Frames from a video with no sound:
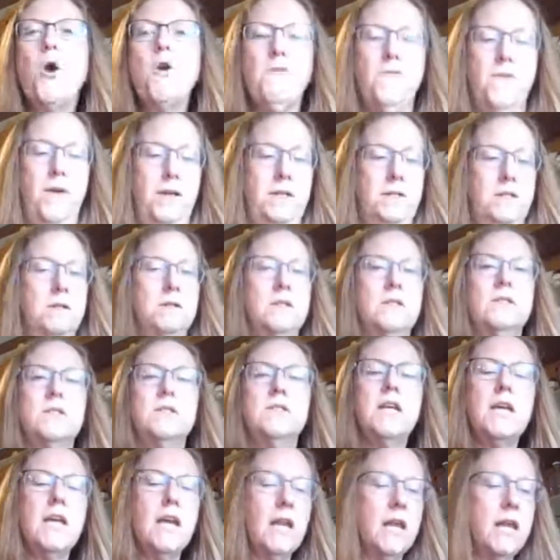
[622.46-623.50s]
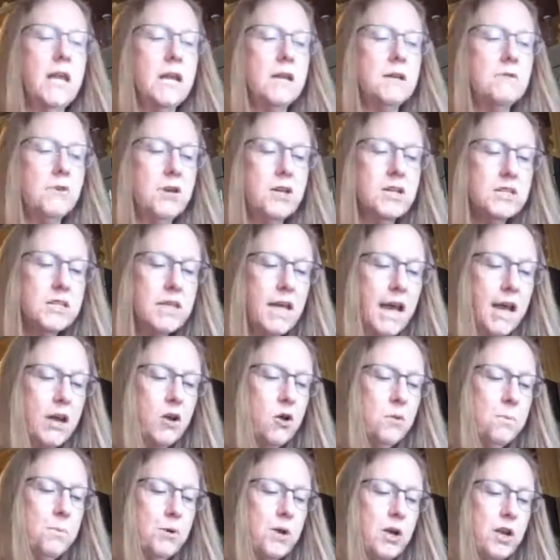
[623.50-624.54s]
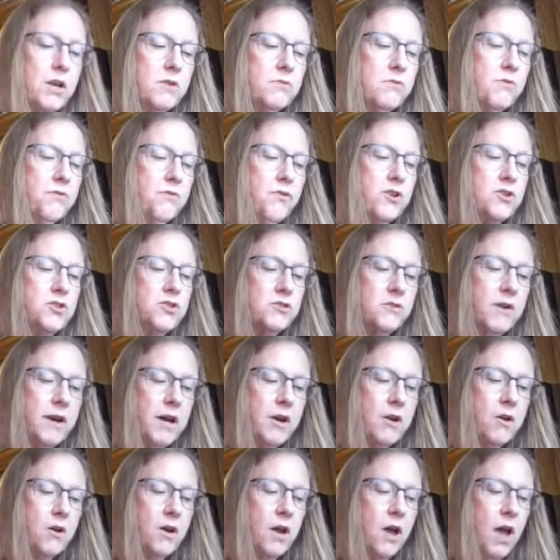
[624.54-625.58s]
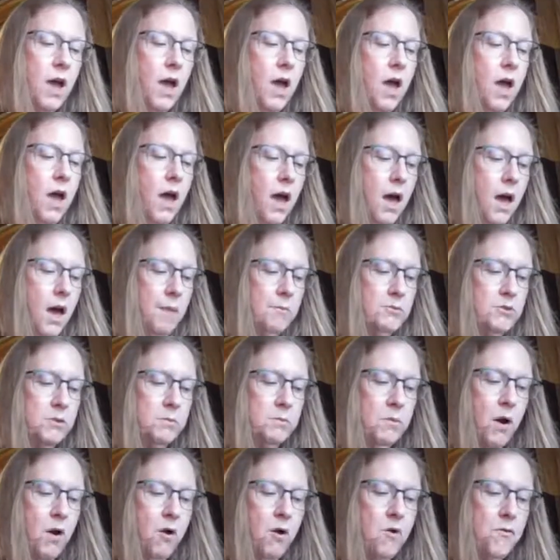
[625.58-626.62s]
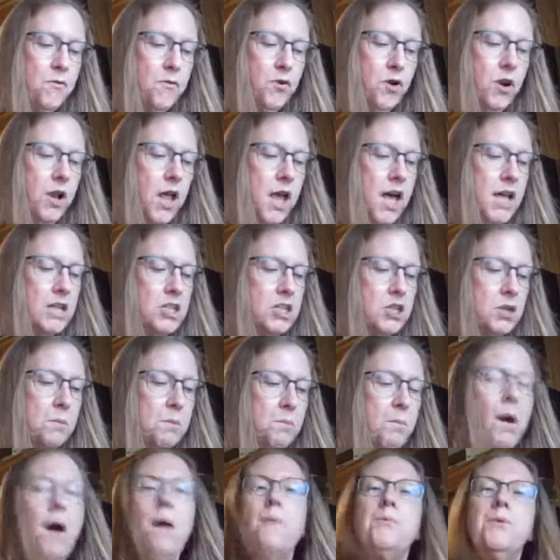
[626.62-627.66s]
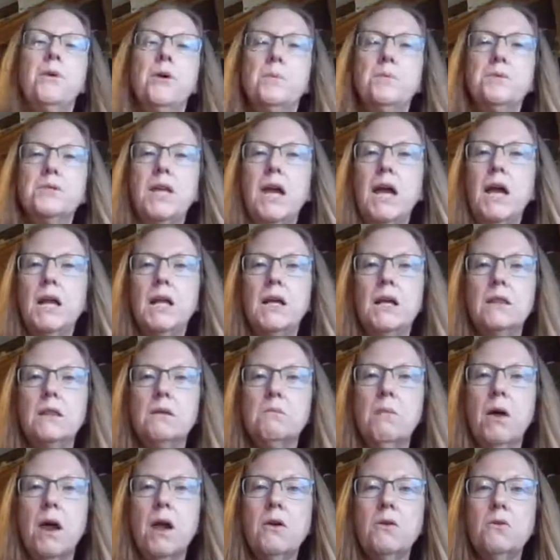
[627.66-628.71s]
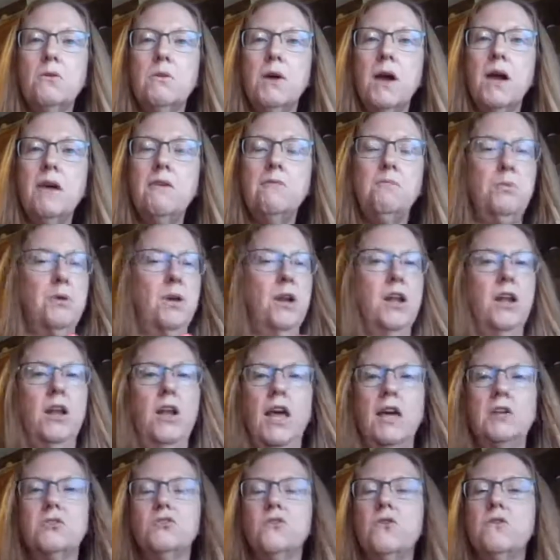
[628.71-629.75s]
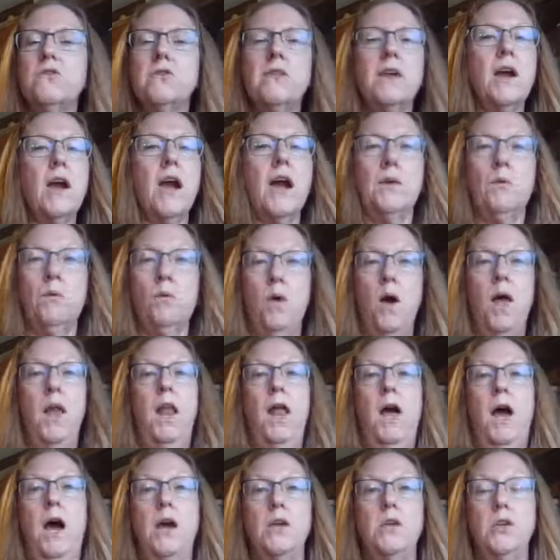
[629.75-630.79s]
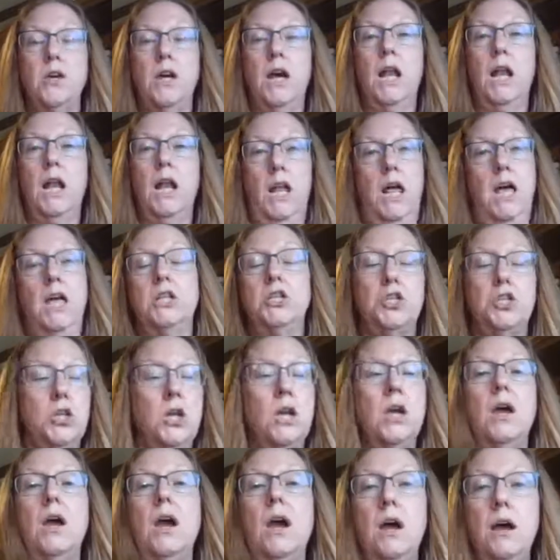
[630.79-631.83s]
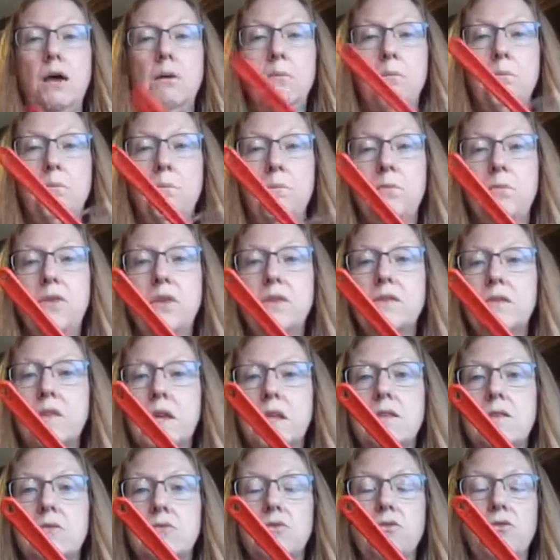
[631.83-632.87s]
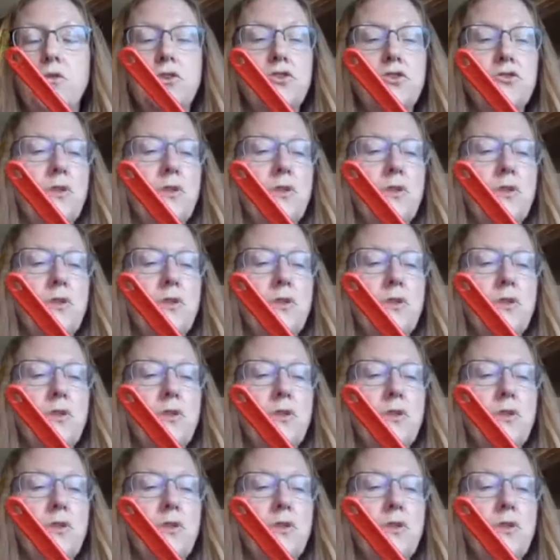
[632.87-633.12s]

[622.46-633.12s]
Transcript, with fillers: Perfect. Stick it in a container, put it in the refrigerator. Um, tomorrow for lunch, pop your potato in the microwave, put a little extra over there, and voila, you got a lunch. This sets in the